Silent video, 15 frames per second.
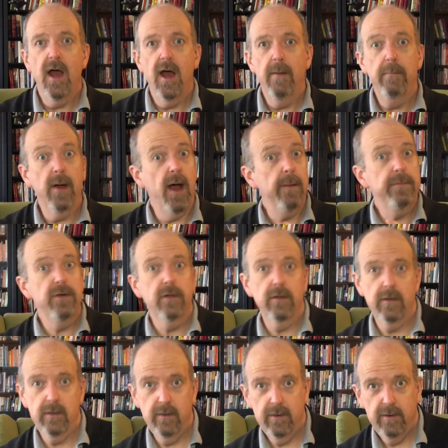
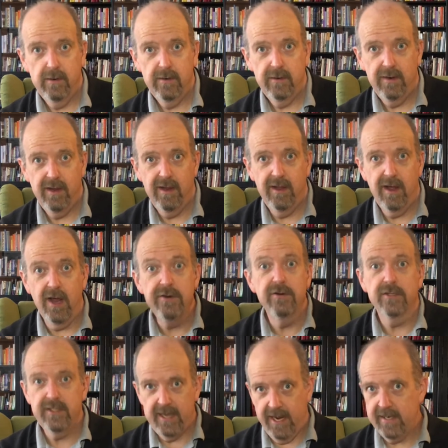popular
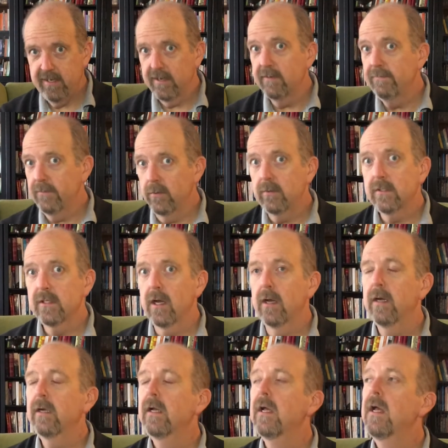understanding of folk
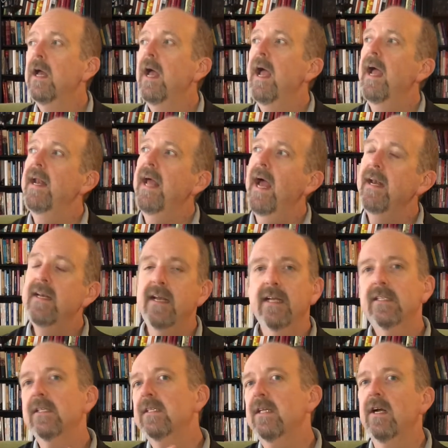song, and hadn't
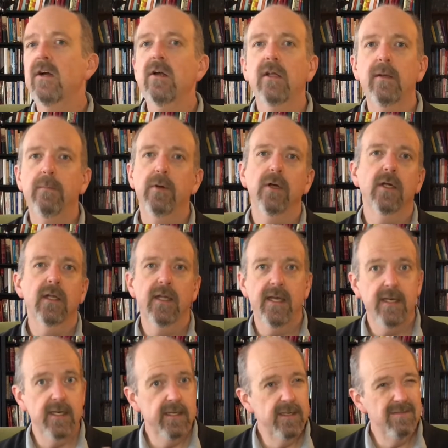necessarily
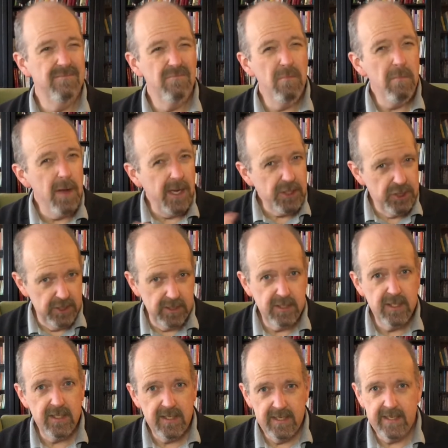percolated much
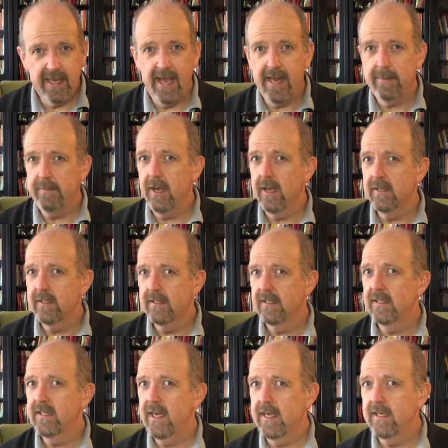into the Academy on a
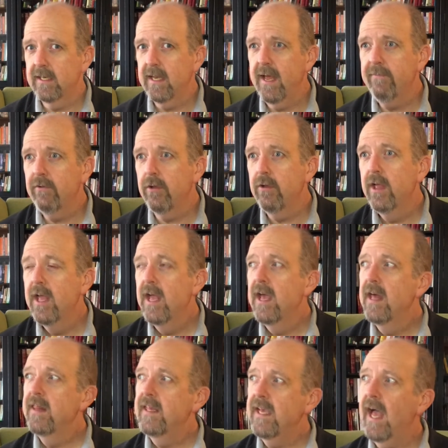sustained level.
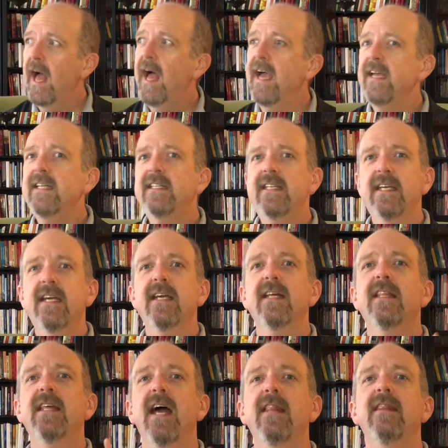The idea
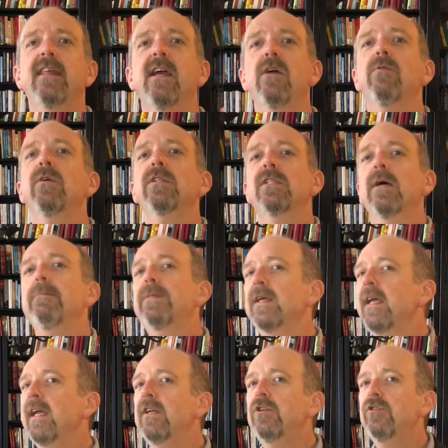that there was something
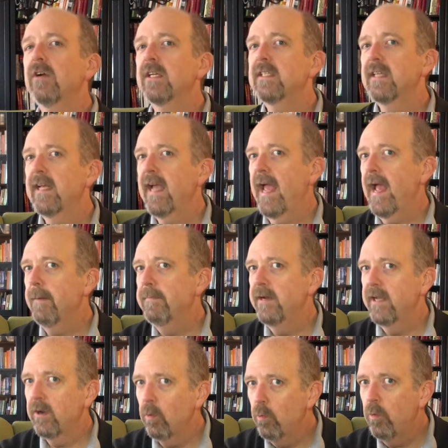interesting
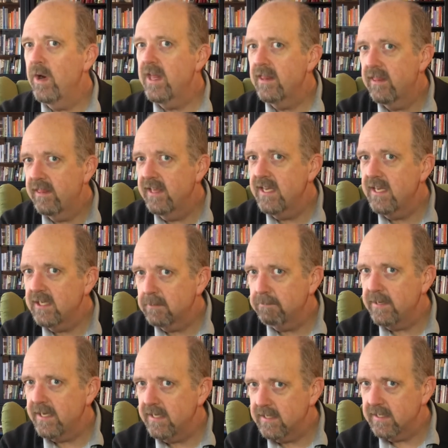happening with these
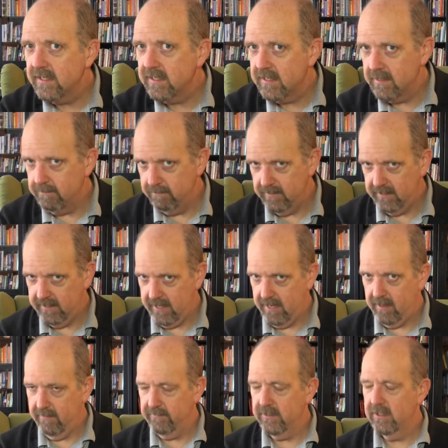pieces
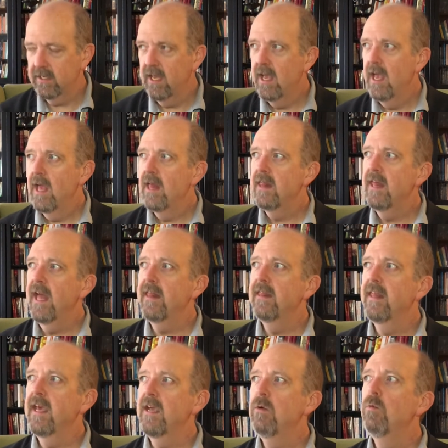themselves, that
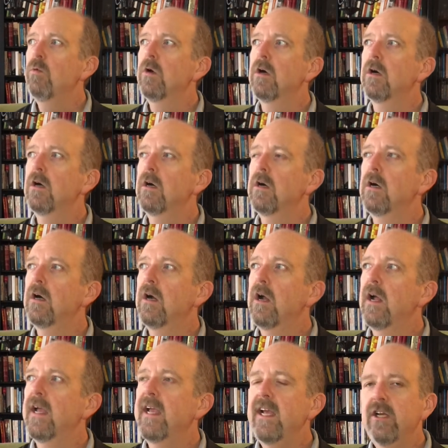they were
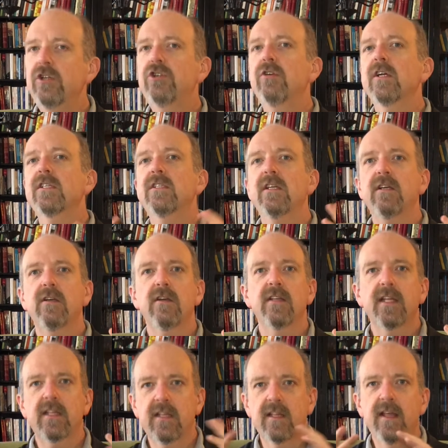
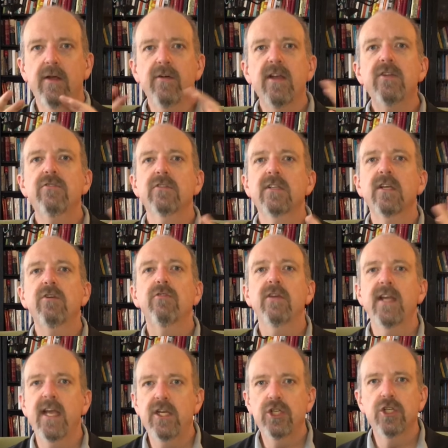interesting
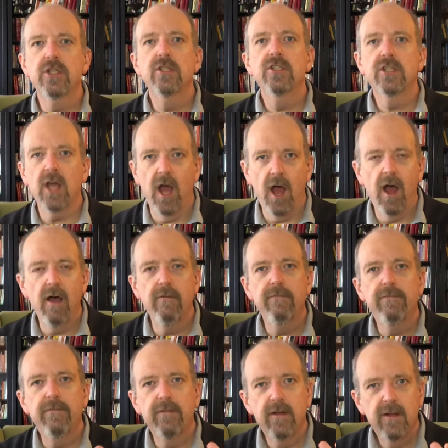creations
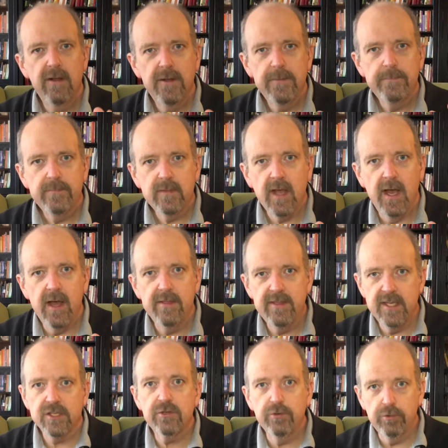of
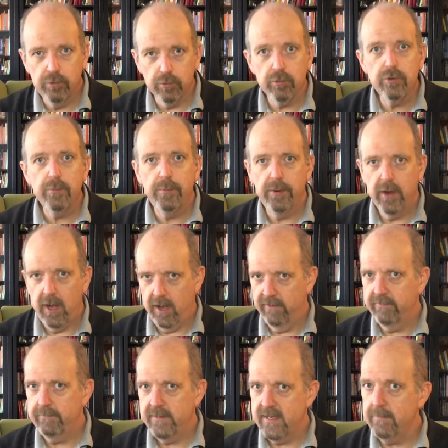this group
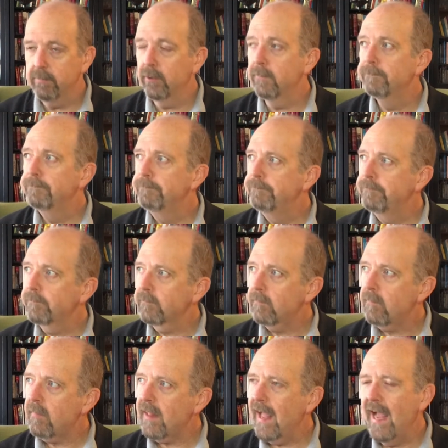of people,
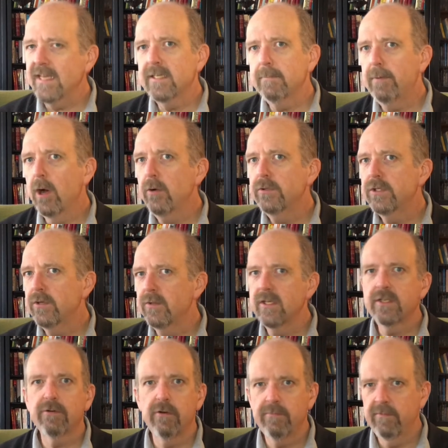as opposed to
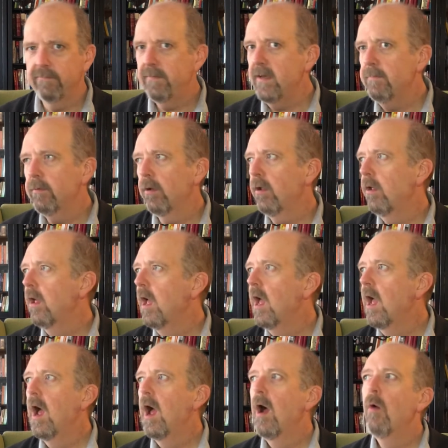this group of people
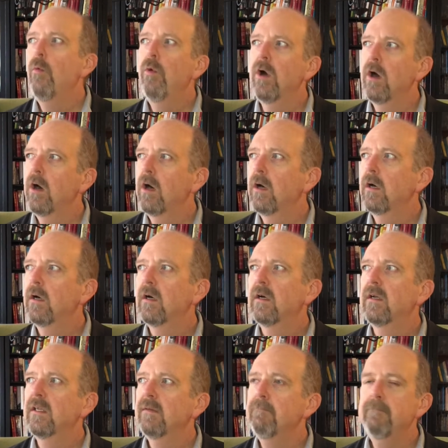were
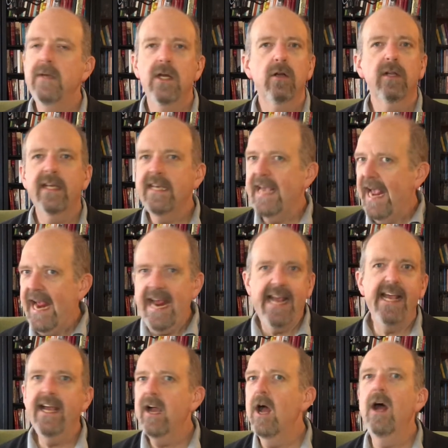merely
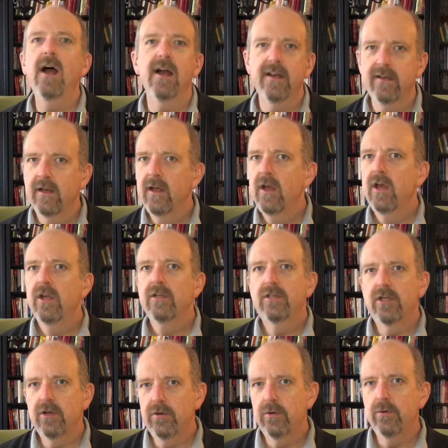hanging on
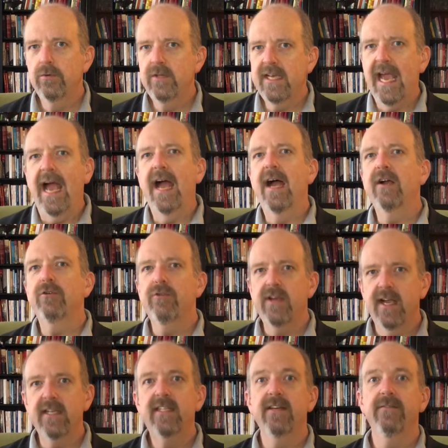to the
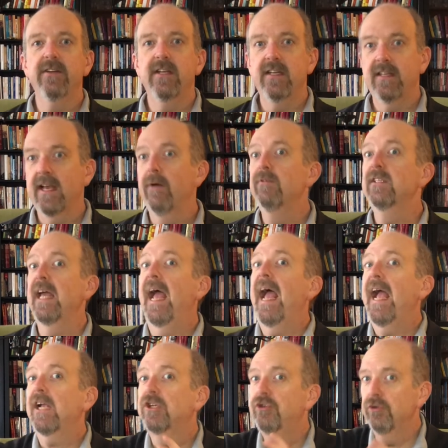creativity that was
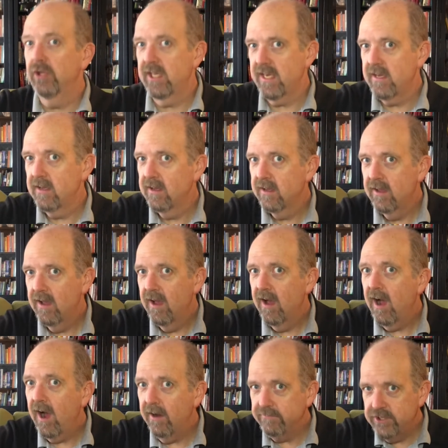actually
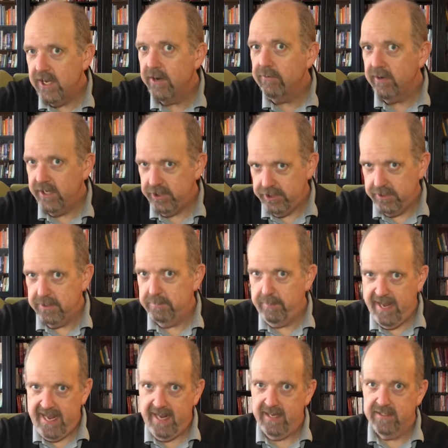of generations
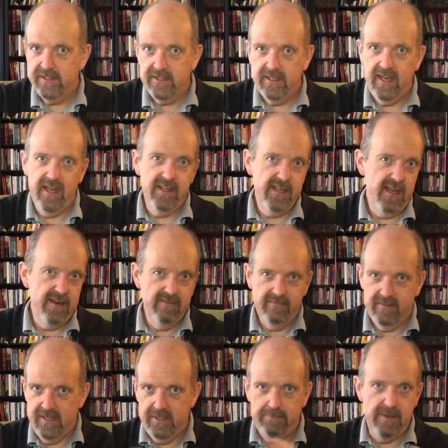past, and that
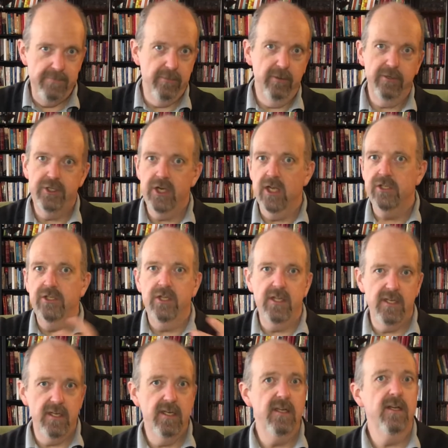these people are just
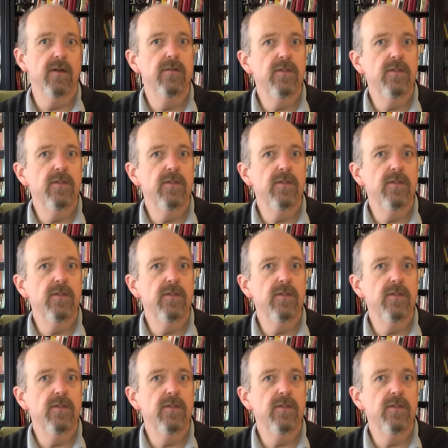the